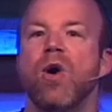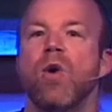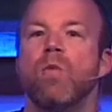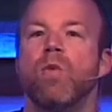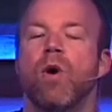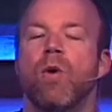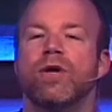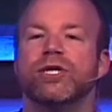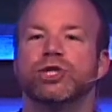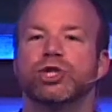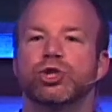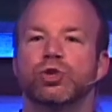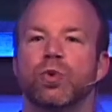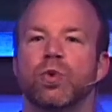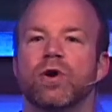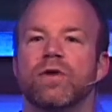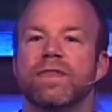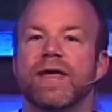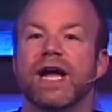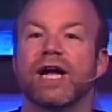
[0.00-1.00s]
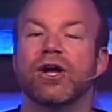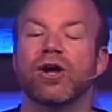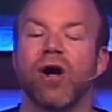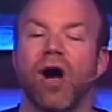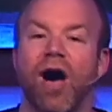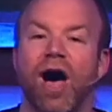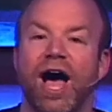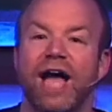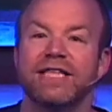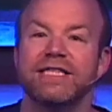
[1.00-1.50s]
will ensure that
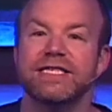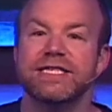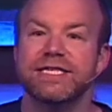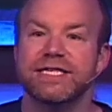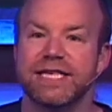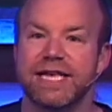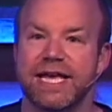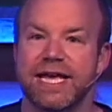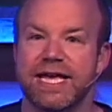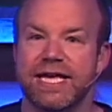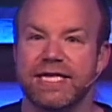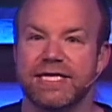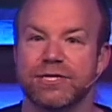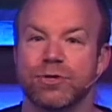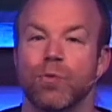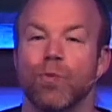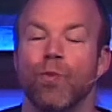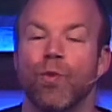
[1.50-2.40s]
God sees